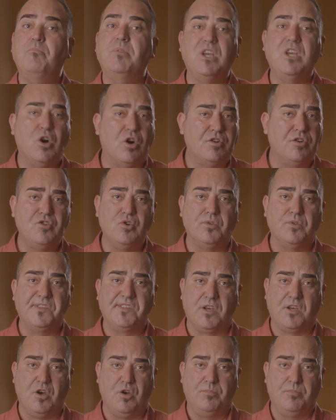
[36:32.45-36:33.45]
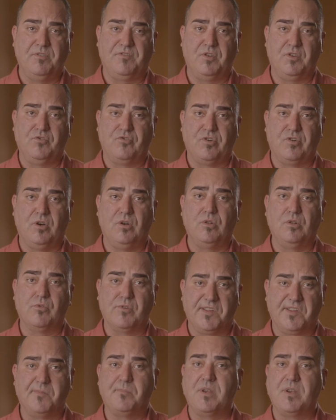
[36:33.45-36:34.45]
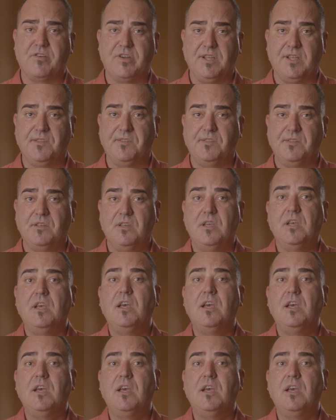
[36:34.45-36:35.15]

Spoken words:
beyond your scope of control or experience.